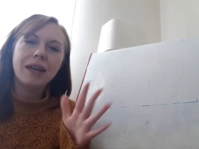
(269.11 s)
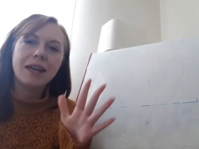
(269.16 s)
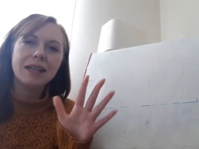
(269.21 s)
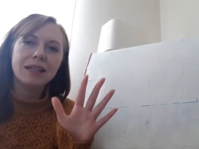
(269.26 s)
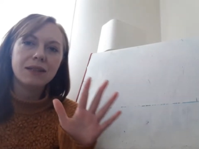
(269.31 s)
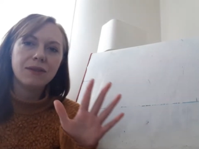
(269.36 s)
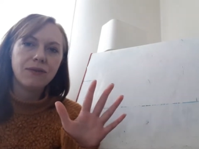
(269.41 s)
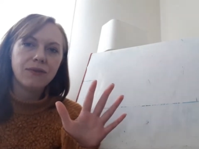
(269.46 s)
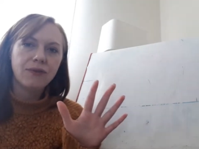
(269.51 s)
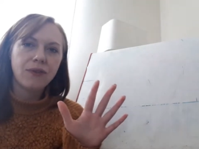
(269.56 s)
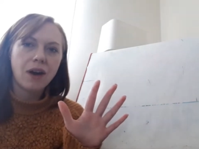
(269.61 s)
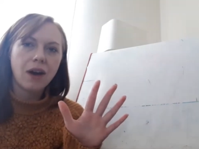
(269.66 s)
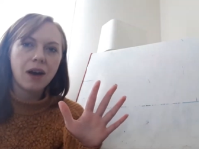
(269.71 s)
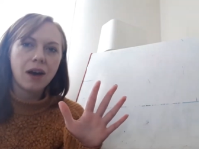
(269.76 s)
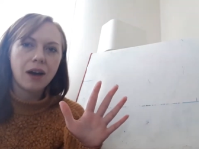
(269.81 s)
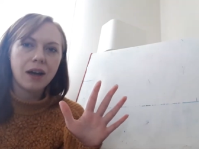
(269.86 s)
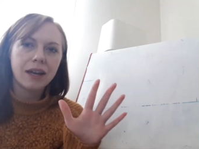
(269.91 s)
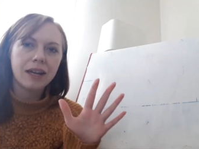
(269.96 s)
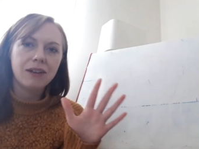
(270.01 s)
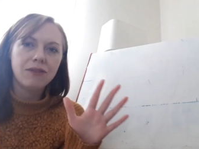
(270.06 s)
It's
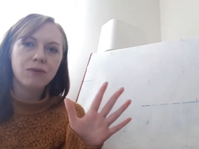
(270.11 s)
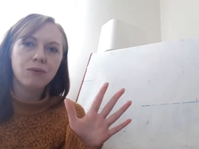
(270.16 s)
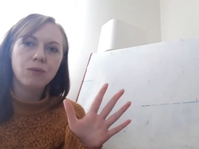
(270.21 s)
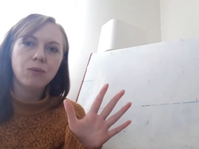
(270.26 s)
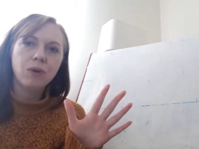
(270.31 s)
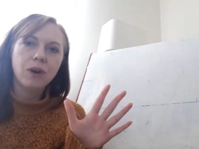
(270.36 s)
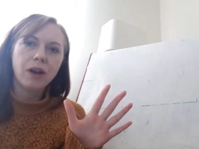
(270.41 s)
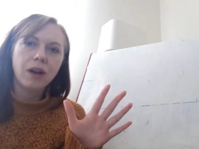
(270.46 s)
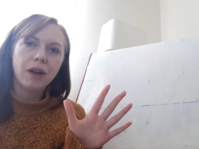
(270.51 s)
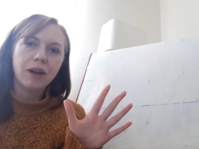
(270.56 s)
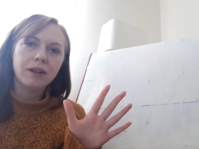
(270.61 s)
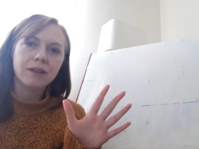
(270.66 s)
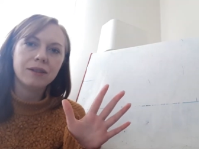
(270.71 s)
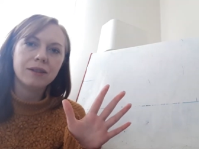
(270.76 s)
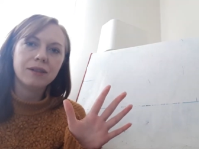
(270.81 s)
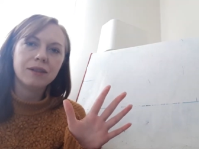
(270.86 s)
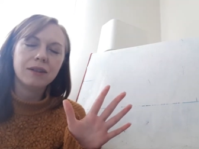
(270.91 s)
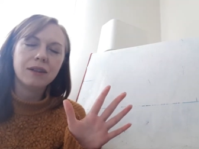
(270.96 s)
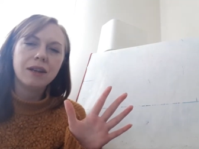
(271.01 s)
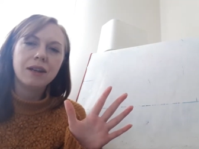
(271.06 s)
five
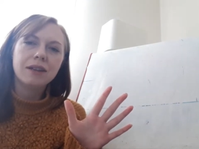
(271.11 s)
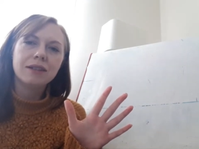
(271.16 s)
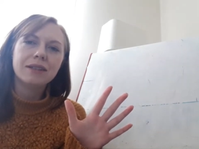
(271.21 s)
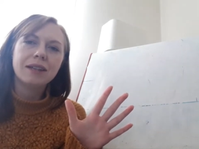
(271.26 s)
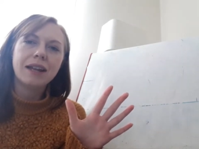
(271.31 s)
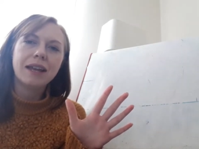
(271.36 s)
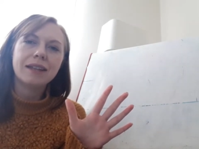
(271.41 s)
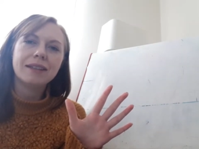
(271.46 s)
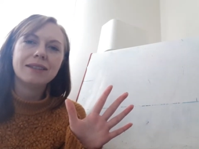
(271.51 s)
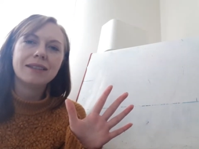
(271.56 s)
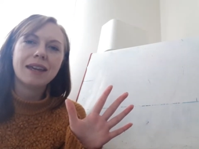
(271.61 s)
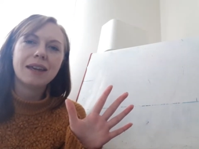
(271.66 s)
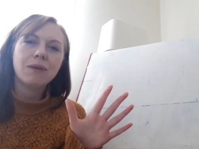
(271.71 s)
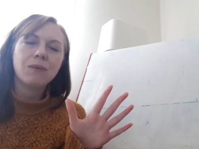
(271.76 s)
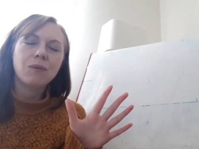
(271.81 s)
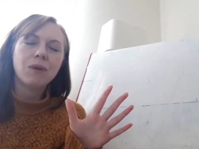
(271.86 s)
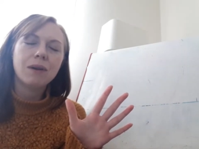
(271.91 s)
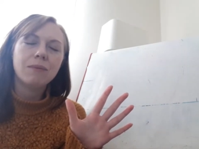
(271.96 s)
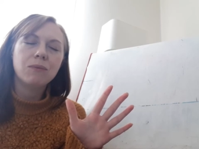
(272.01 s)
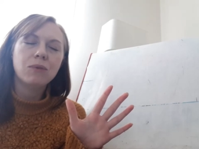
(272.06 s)
words. So let's say it
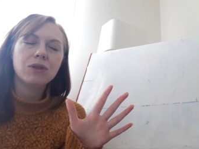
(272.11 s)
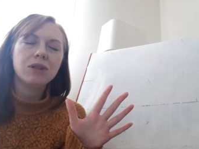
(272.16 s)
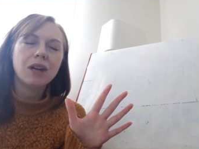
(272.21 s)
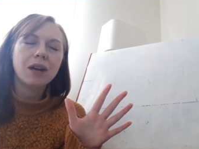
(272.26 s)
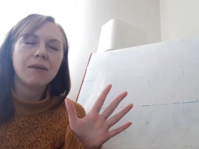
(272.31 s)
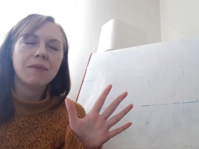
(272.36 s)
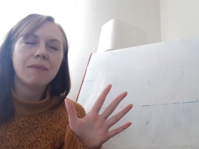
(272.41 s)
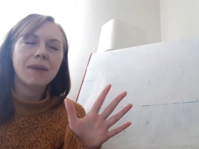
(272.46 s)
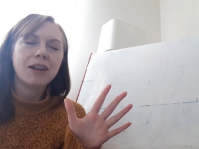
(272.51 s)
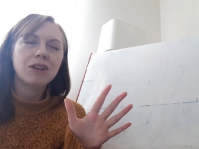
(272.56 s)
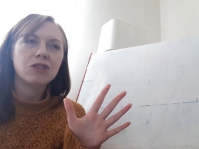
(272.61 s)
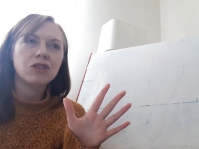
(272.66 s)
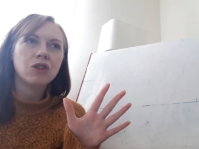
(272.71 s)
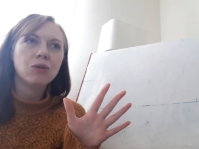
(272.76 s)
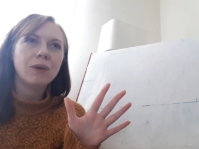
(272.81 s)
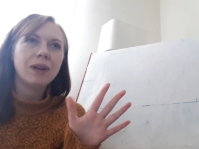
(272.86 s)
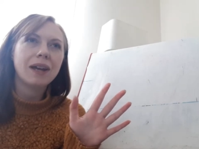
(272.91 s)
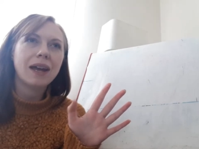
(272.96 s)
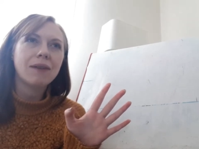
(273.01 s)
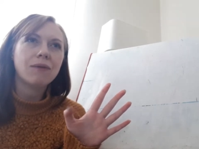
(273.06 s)
one more time and make sure
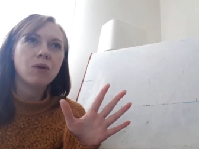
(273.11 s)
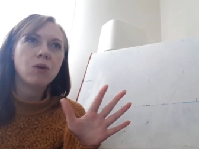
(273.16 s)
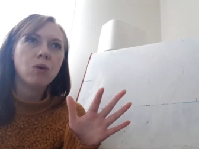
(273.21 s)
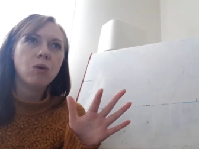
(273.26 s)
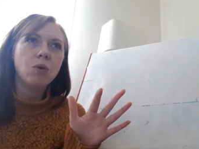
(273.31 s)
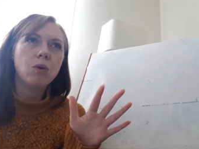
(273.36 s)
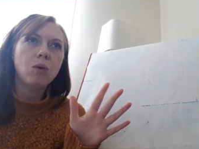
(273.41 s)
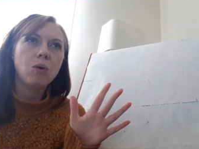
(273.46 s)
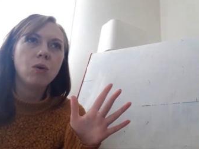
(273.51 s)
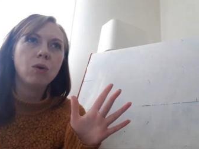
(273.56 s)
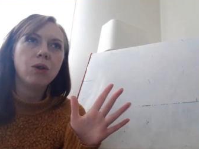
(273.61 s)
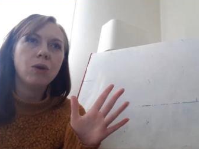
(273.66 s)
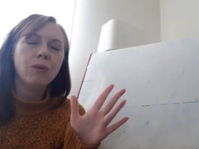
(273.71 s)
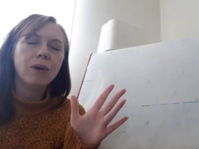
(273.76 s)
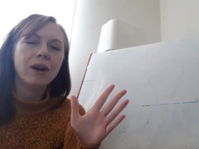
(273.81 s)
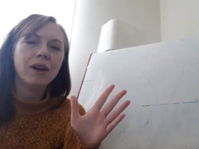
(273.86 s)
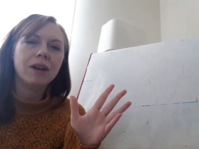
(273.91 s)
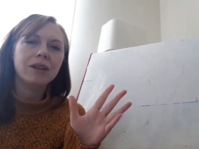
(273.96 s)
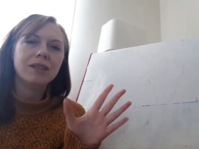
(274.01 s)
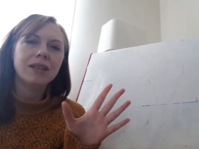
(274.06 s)
we have all the
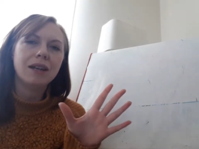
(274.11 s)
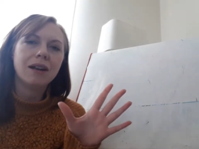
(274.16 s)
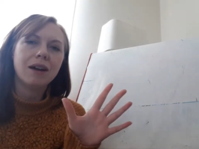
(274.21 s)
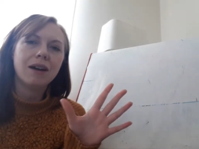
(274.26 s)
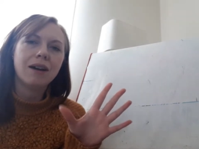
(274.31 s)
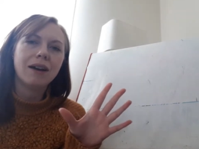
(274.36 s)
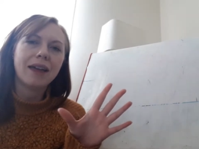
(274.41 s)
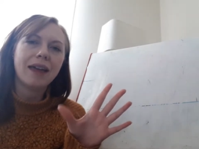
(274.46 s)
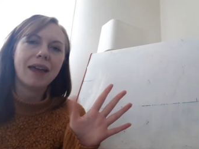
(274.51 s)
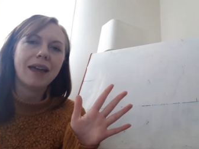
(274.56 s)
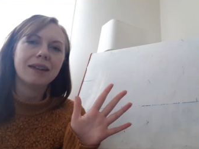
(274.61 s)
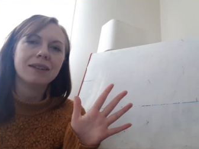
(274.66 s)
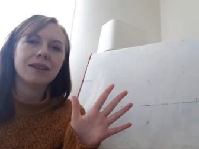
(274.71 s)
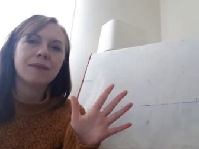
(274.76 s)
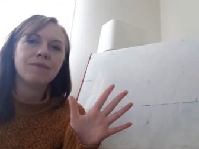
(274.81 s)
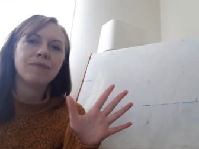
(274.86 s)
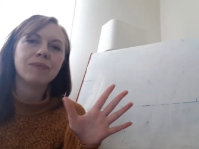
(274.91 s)
words in our head.